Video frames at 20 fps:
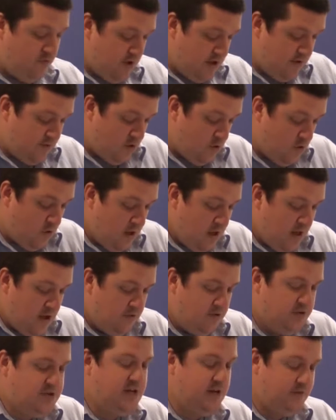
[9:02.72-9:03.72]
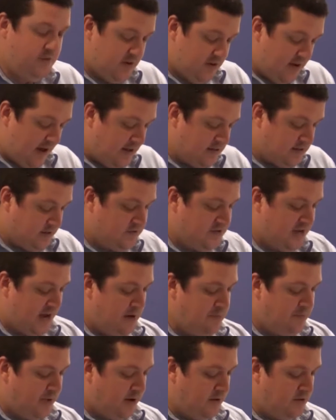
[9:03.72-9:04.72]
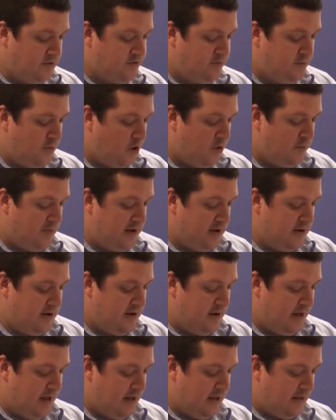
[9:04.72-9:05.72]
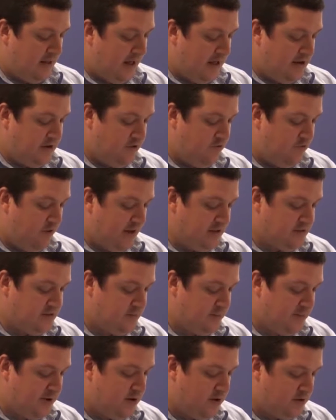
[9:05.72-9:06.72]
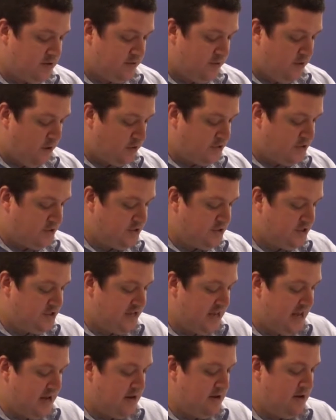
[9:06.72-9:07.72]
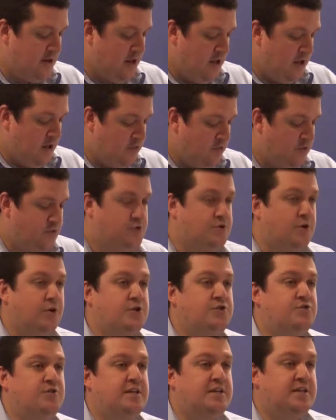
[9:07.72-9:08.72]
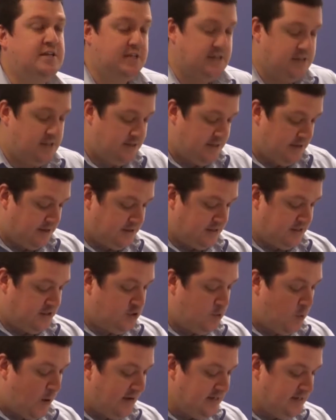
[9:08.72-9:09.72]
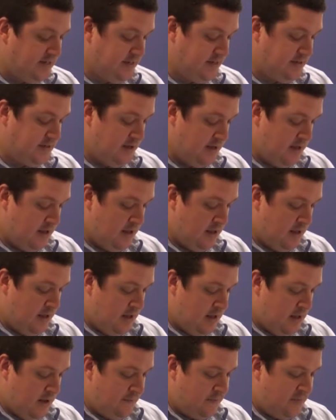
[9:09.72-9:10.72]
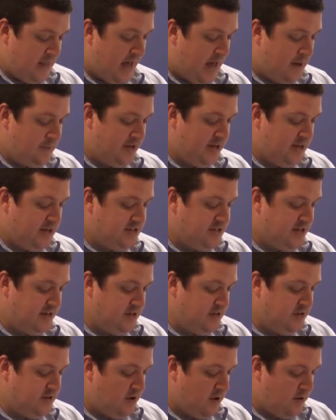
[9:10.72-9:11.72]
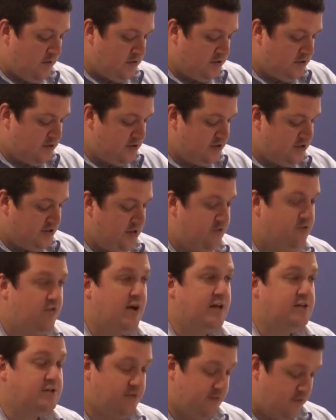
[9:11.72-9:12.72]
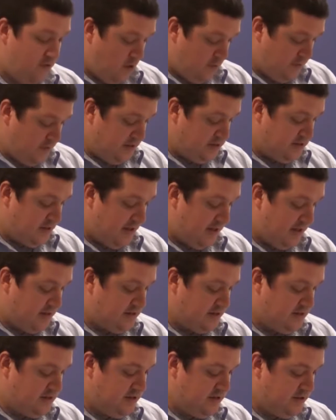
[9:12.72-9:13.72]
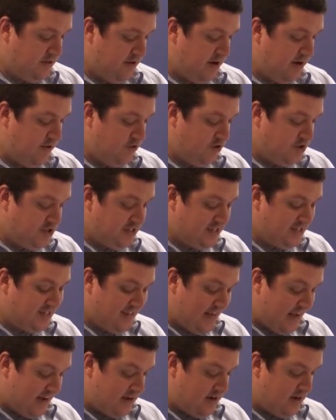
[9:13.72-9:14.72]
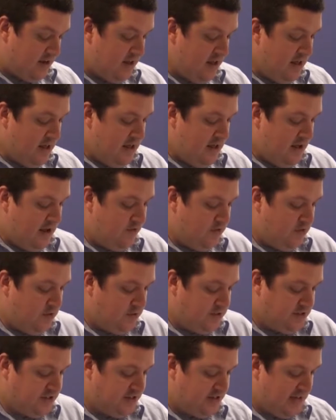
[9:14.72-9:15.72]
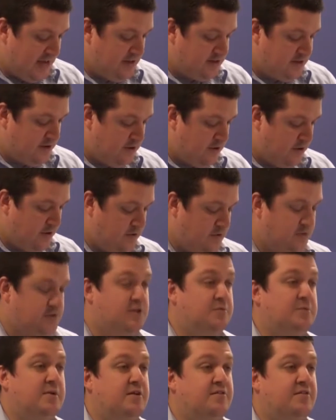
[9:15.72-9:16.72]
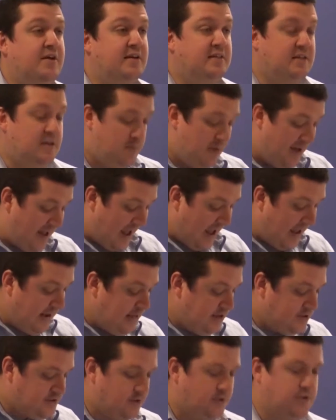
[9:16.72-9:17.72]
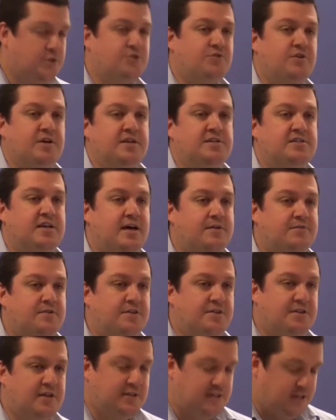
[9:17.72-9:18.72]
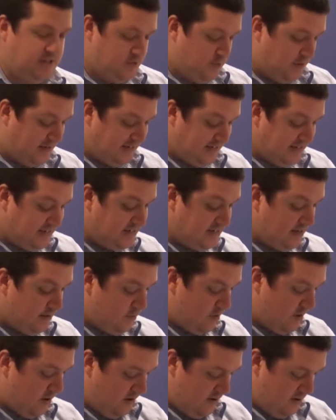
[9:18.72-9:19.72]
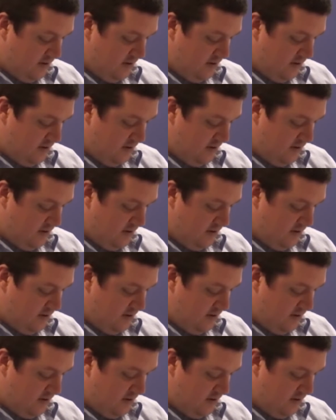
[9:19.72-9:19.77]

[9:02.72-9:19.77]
Rievaulx received a grant of £10 of Mortmain land and rent because of losses sustained through Scottish raiding in the 1320s. The Abbey continued, however, to receive rents from these lands until the reign of Richard II, even though its estates are not known to have been affected by any Scottish raids after 1327.